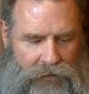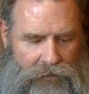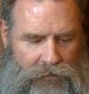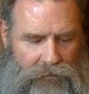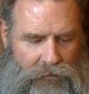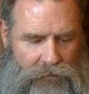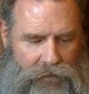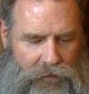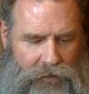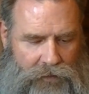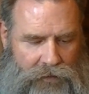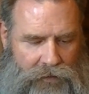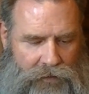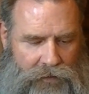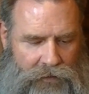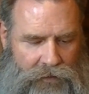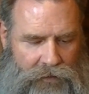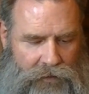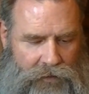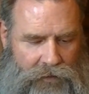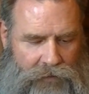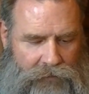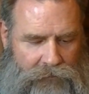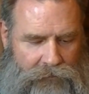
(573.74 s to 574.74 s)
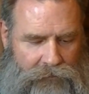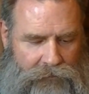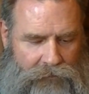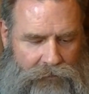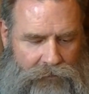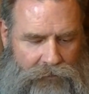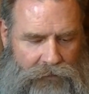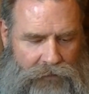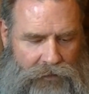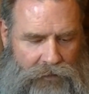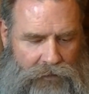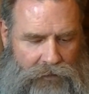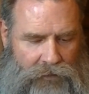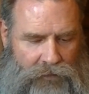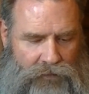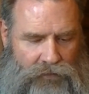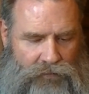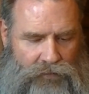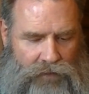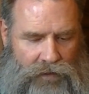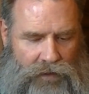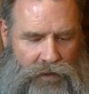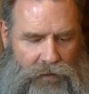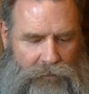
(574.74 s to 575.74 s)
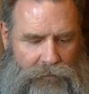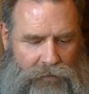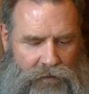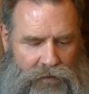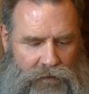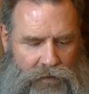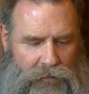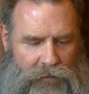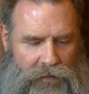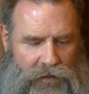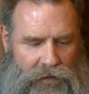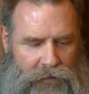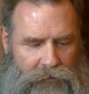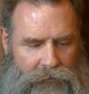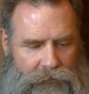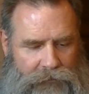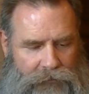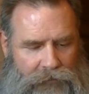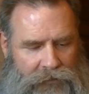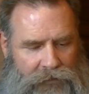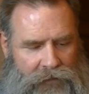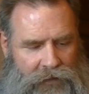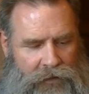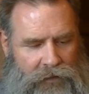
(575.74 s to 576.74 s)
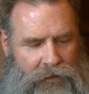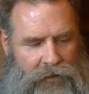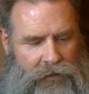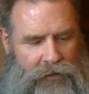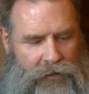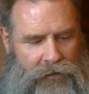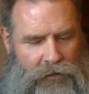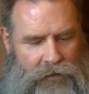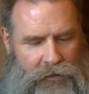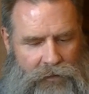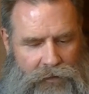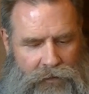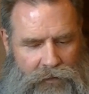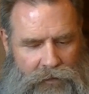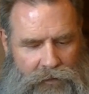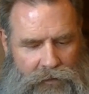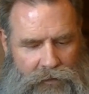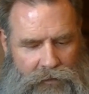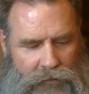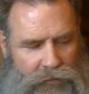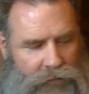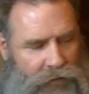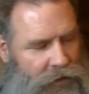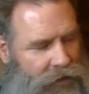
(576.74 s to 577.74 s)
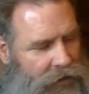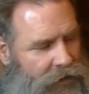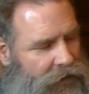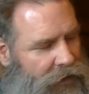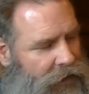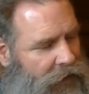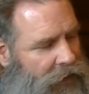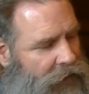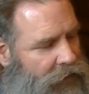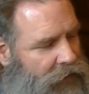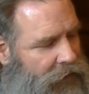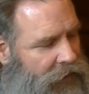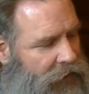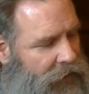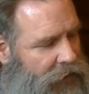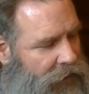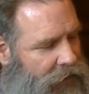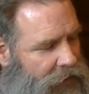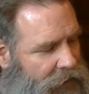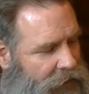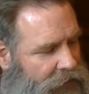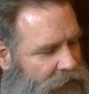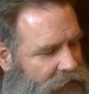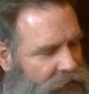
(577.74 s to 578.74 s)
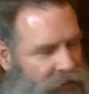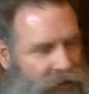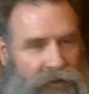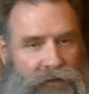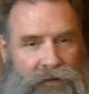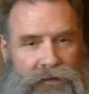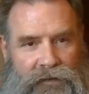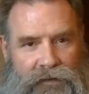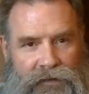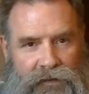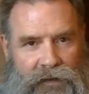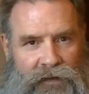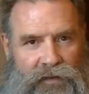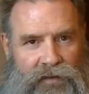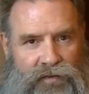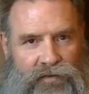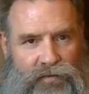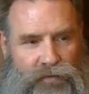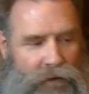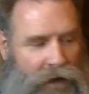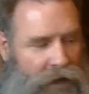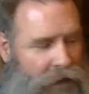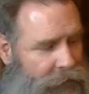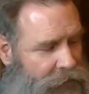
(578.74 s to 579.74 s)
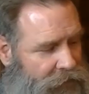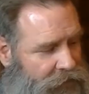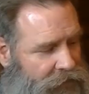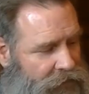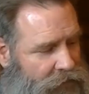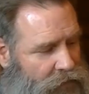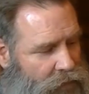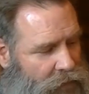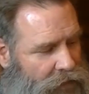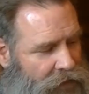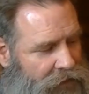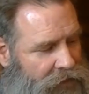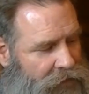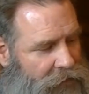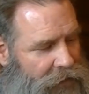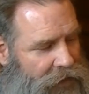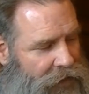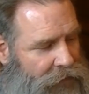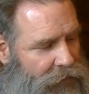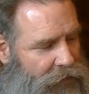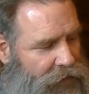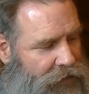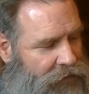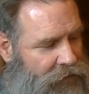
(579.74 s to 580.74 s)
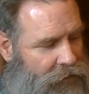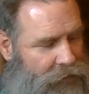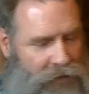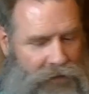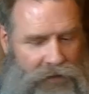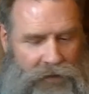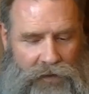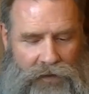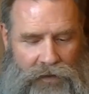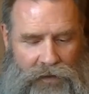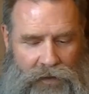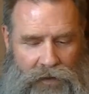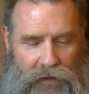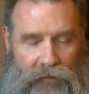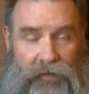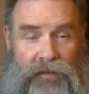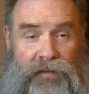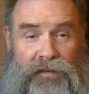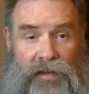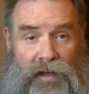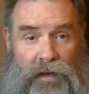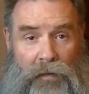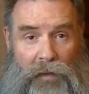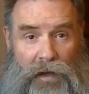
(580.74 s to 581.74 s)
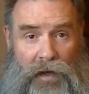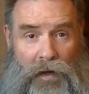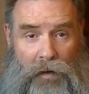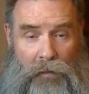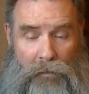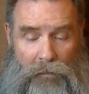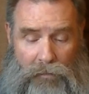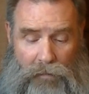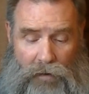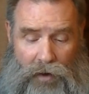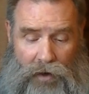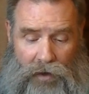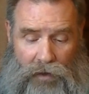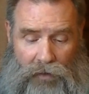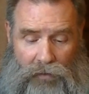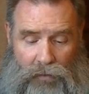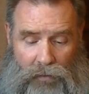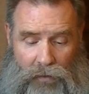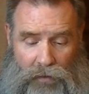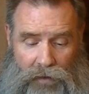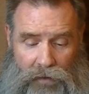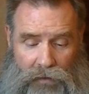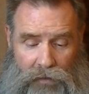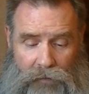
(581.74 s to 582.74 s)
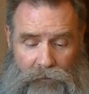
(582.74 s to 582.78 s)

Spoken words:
Put it in there. Draw up a little bit. Bring it out, and it says 6 drops according to my recipe of cinnamon bark oil.